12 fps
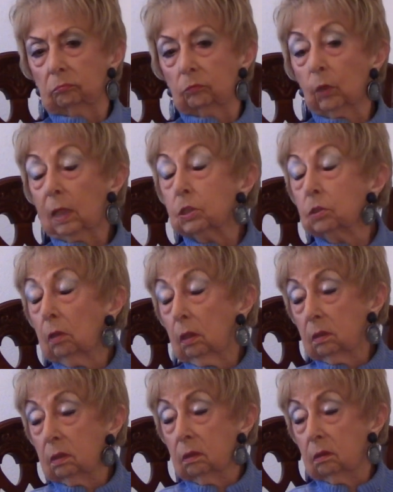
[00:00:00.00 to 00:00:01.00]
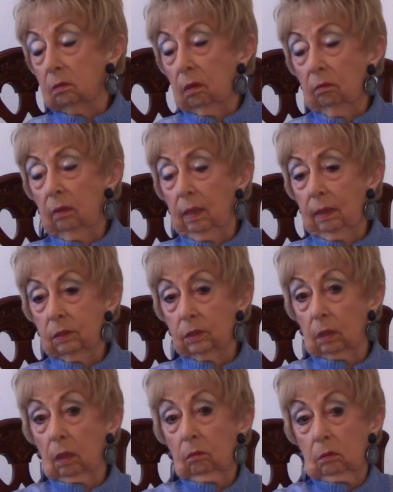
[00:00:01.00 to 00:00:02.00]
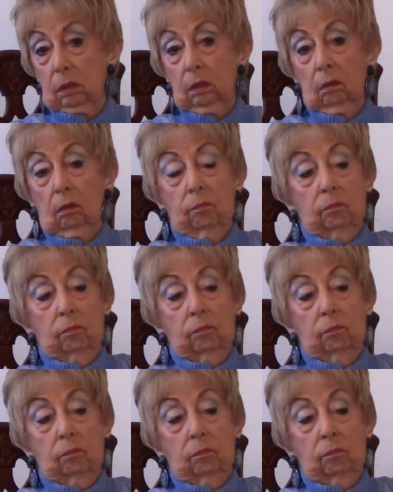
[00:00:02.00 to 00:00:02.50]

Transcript: restaurants and things to go to.